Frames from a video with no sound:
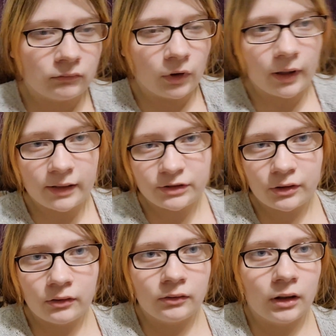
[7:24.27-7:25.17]
Okay,
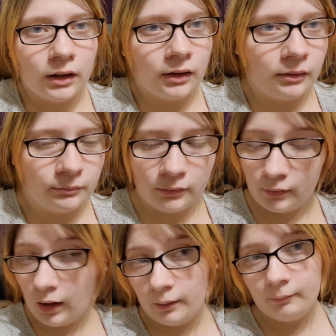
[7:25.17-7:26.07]
so,
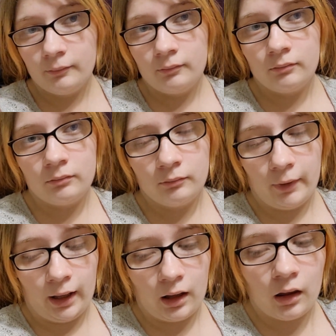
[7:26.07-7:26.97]
I'm
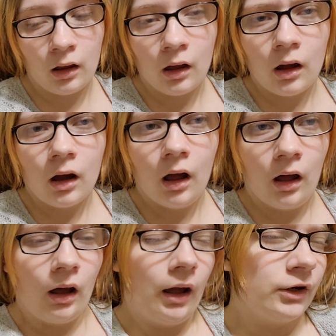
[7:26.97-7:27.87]
back.
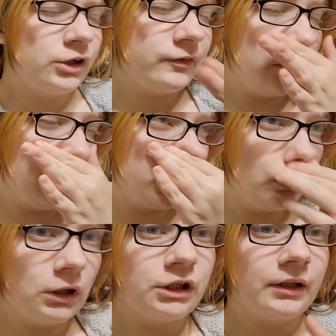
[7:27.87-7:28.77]
I just finished
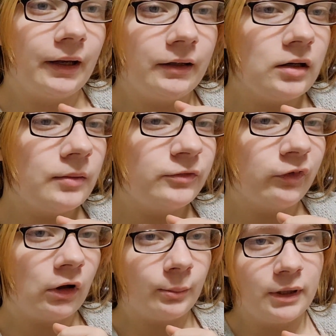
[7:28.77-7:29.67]
watching Dan Tedium's
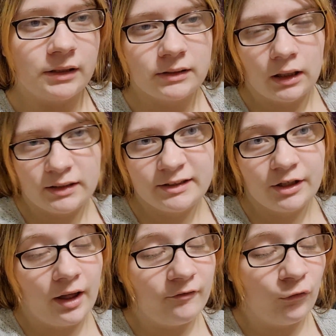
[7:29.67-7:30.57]
Vlogmas. I
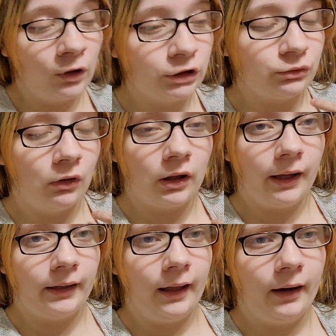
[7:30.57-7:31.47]
still haven't watched The
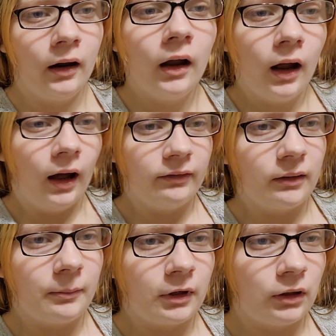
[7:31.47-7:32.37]
Walking Dead. I think
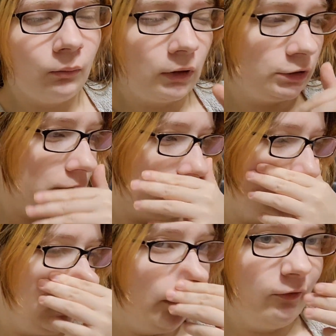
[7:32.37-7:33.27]
I'm gonna watch
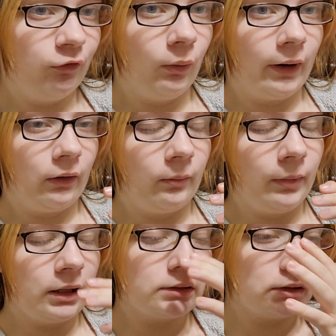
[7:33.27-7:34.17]
it before I go to
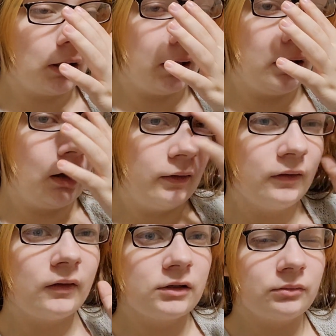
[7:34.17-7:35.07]
bed tonight. I think
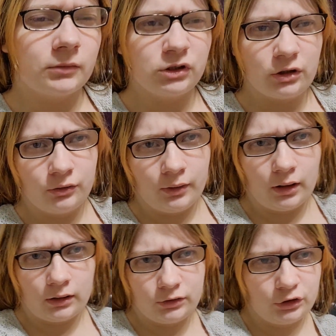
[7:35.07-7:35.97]
that's what I'm gonna start doing,
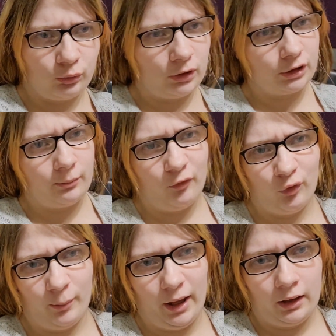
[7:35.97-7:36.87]
because just watching it before
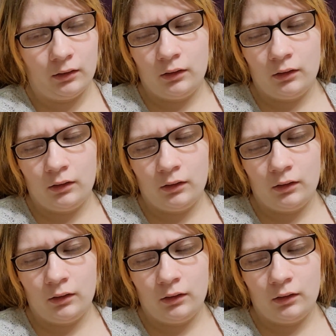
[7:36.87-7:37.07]
bed.